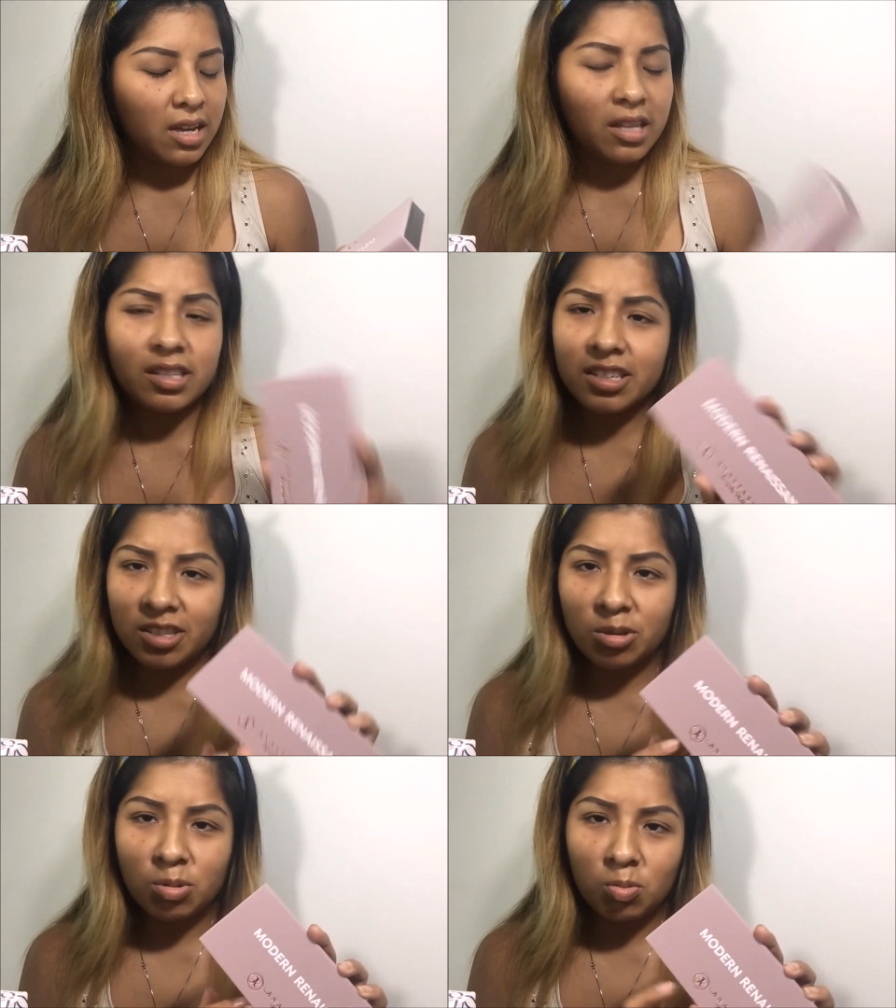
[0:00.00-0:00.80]
This
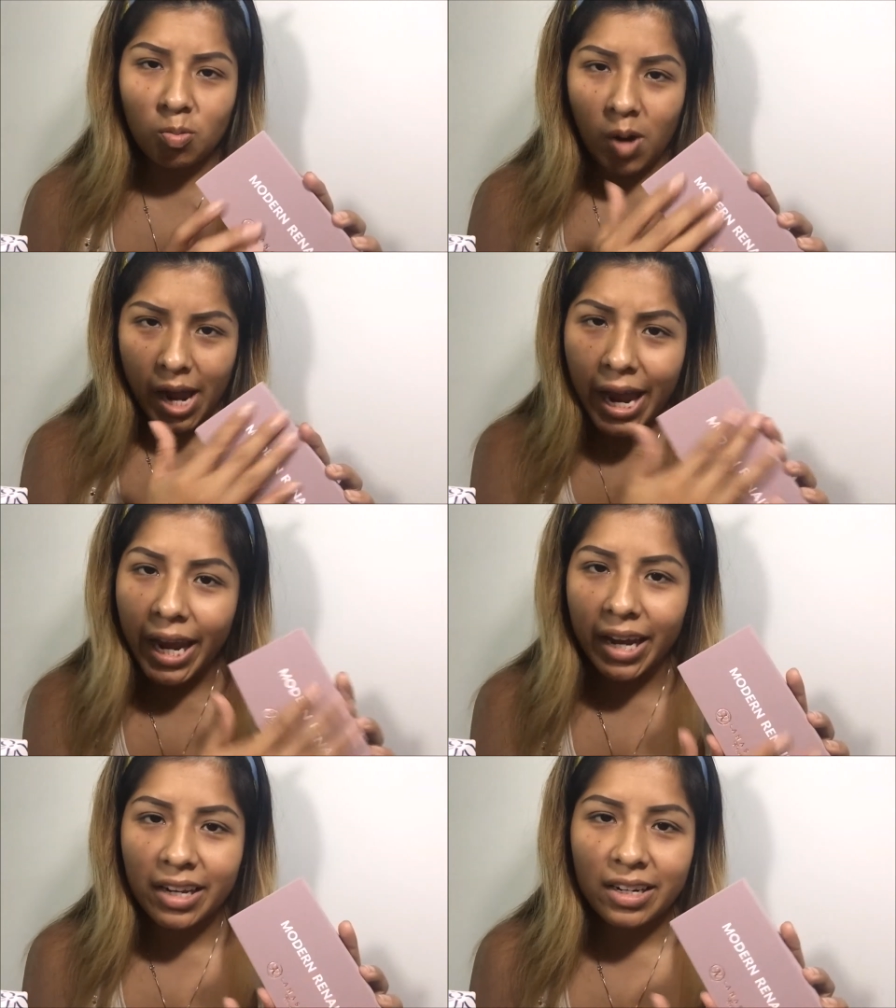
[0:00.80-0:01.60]
is
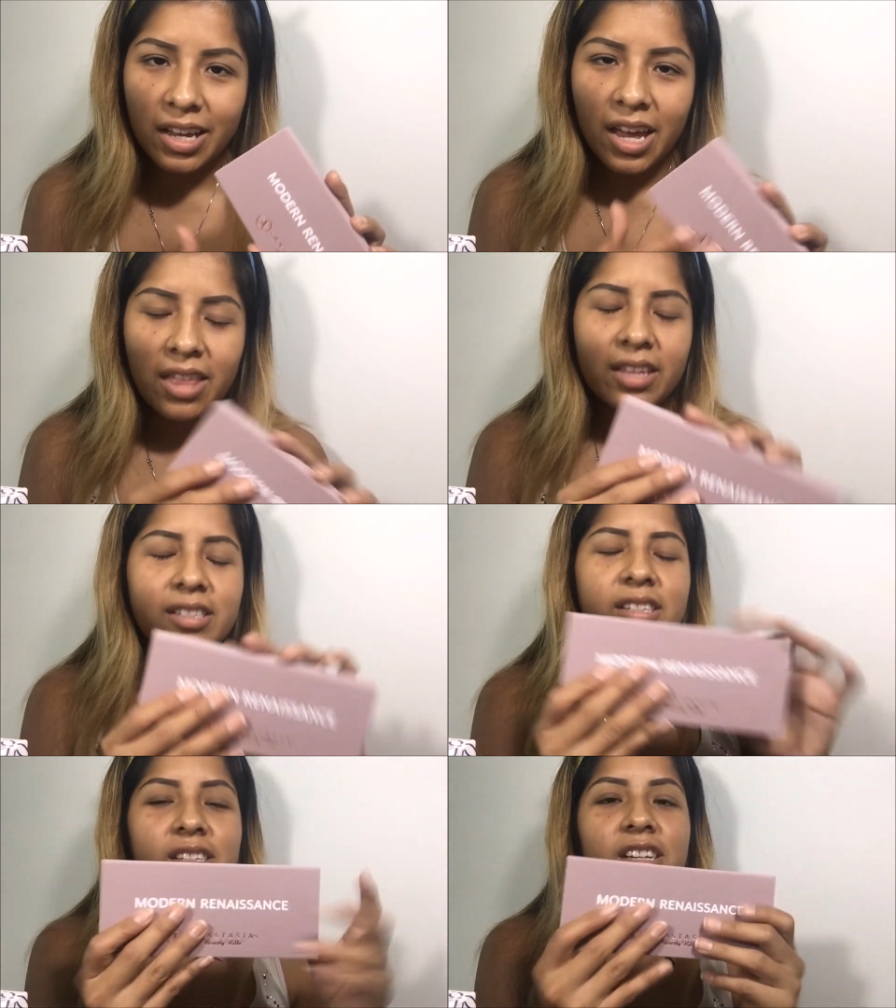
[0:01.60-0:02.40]
suede. This is